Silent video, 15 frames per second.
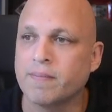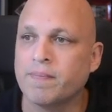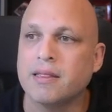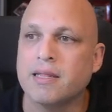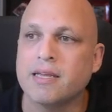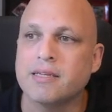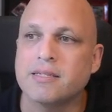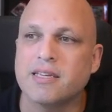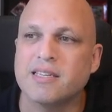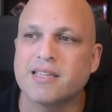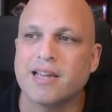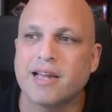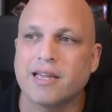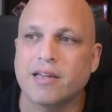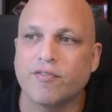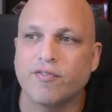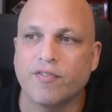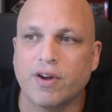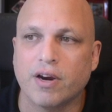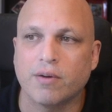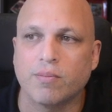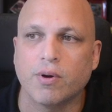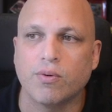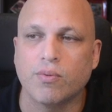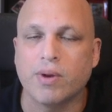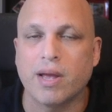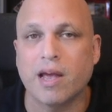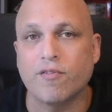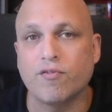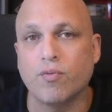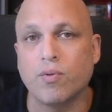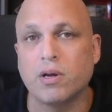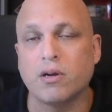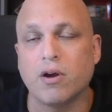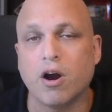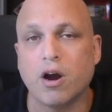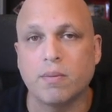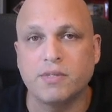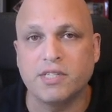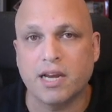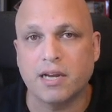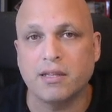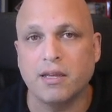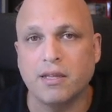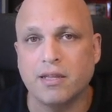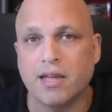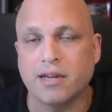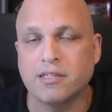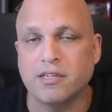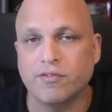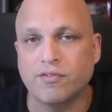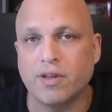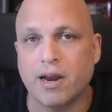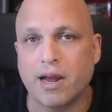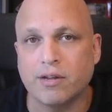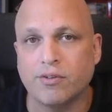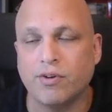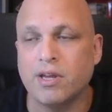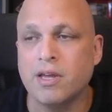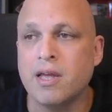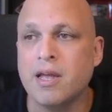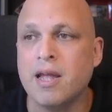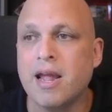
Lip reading: This is like a variable. We have one object in the Active Directory